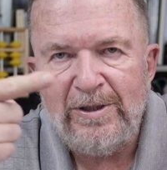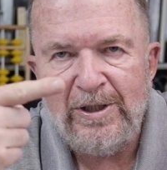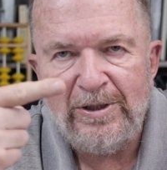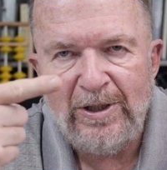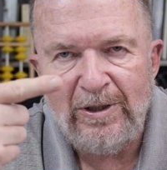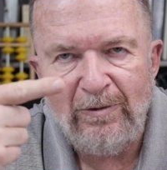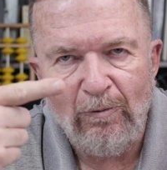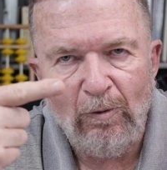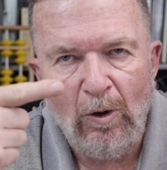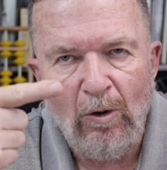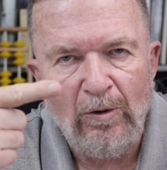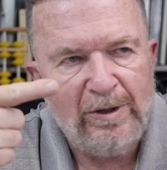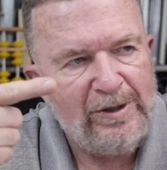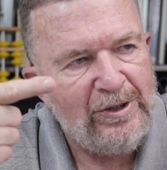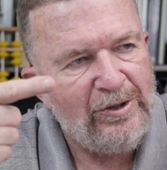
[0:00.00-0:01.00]
isn't the
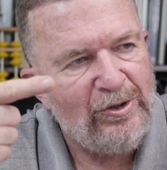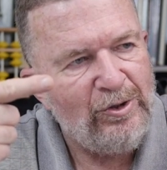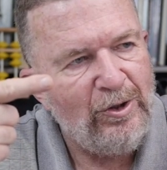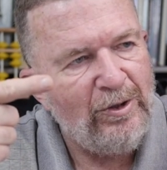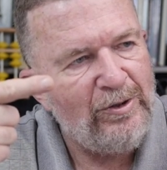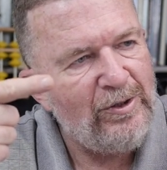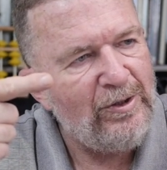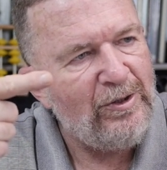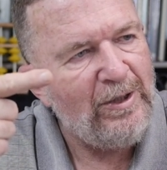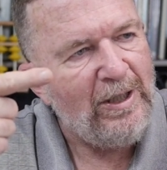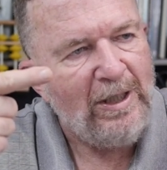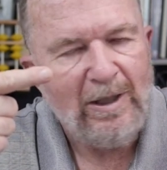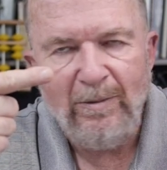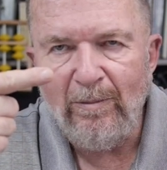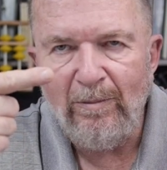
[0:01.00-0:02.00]
roll, this is just
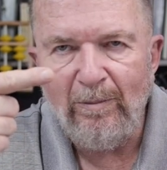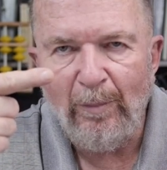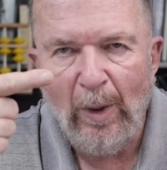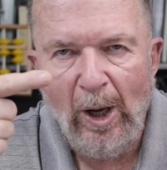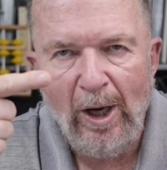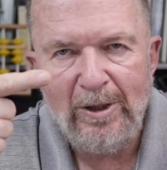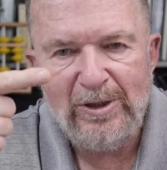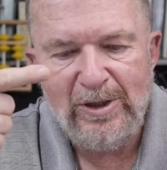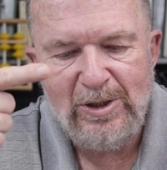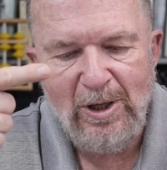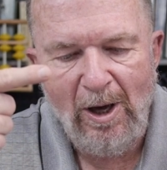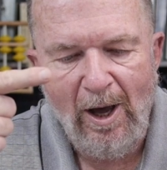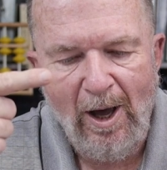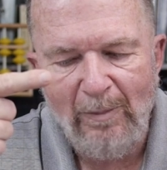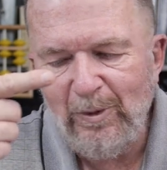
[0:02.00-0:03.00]
the box
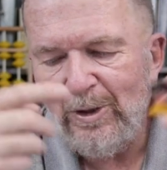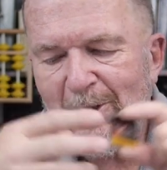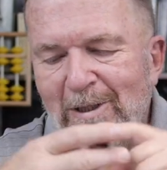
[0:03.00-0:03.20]
top